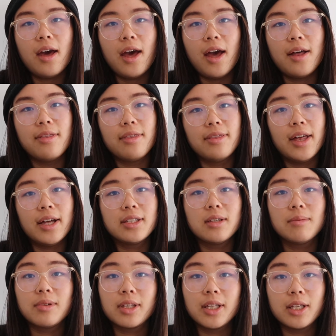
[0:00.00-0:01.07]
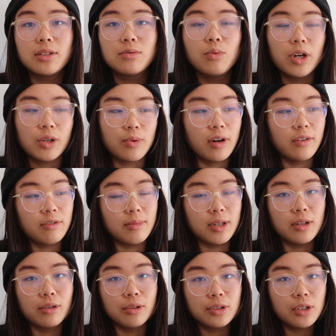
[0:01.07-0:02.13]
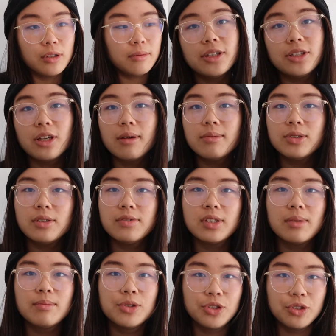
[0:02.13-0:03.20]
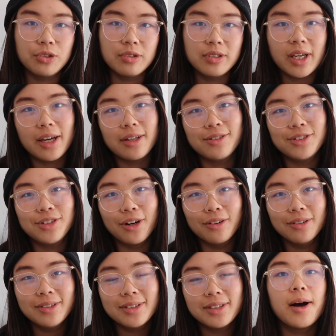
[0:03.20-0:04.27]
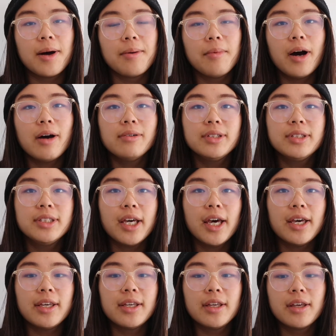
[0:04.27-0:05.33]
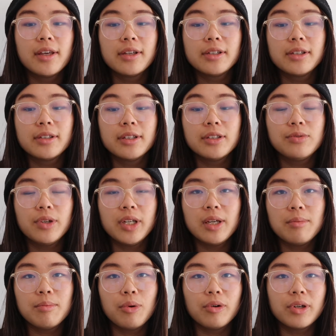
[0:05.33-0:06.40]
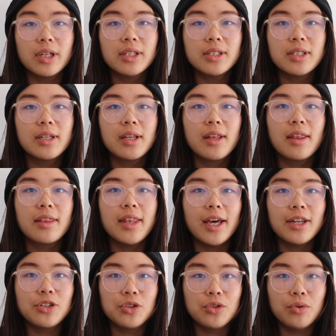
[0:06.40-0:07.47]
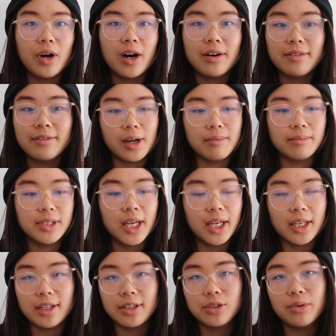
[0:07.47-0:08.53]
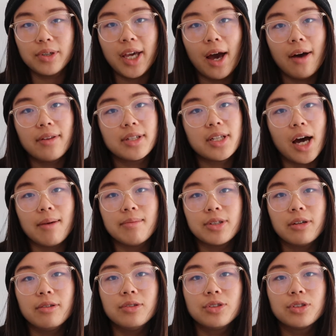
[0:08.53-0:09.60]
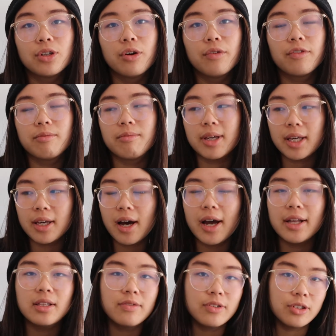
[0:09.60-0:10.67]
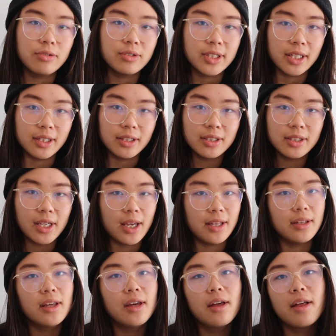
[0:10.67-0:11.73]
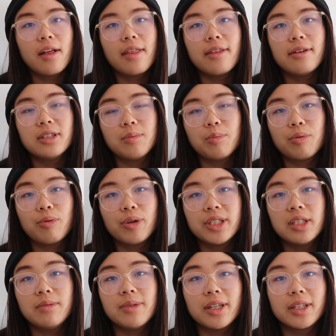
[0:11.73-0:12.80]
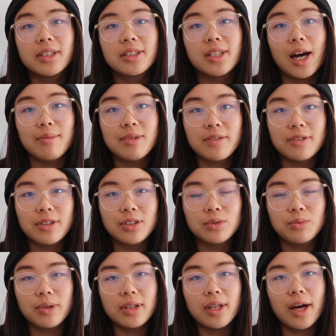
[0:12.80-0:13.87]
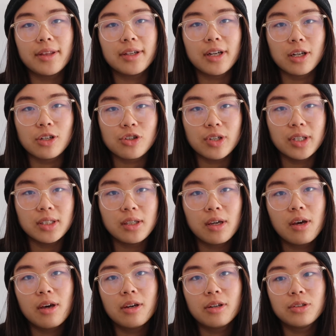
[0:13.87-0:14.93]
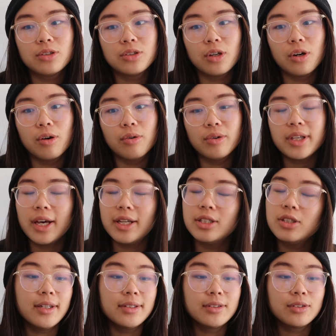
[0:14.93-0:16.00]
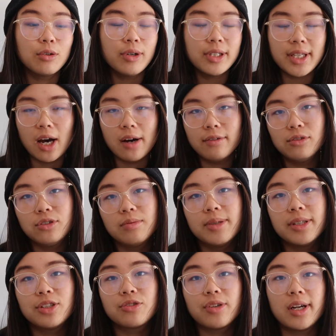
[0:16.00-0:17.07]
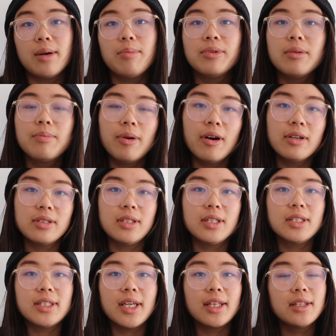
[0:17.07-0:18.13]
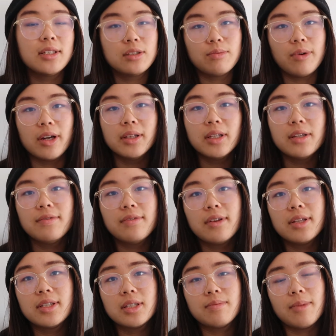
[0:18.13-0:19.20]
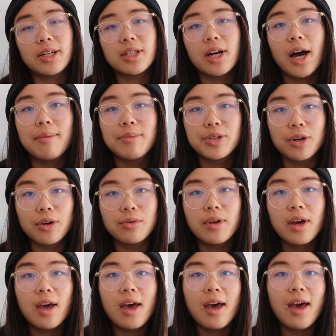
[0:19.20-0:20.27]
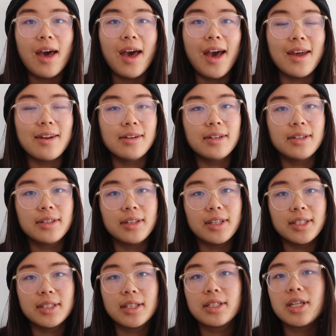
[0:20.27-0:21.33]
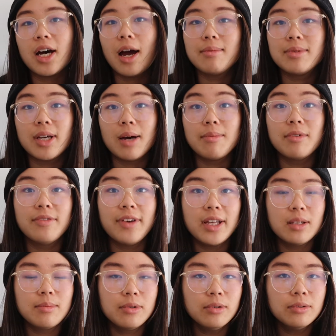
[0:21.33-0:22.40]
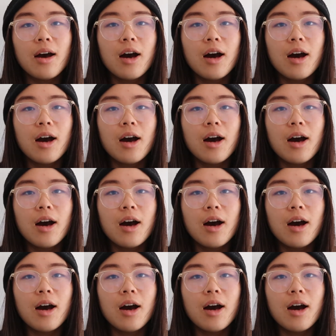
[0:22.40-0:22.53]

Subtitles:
And that's something that's worked well for me also. In terms of some do's and don'ts, I would say it's really important that you are taking into account the time zones. So for me, I live in New Zealand and there's a pretty big time difference with other countries. So yeah, it's always helpful to be straight up with the person and say, this is where I live, this is my time zone, and these are the times that I'm available.